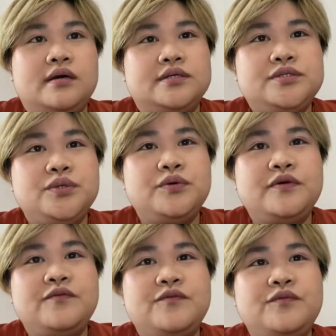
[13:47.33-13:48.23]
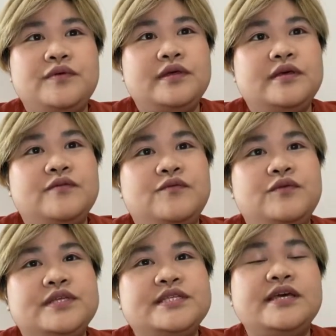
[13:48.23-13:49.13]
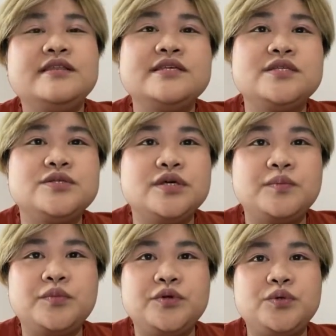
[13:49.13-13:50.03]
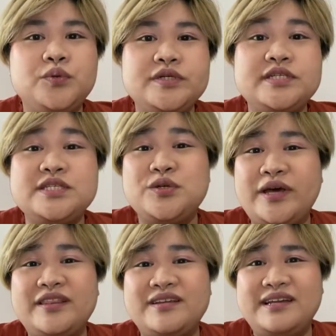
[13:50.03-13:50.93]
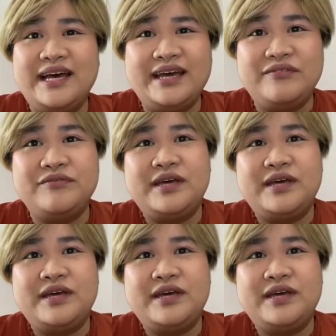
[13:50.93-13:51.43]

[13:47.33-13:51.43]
So if we say this to someone who wishes to end their life,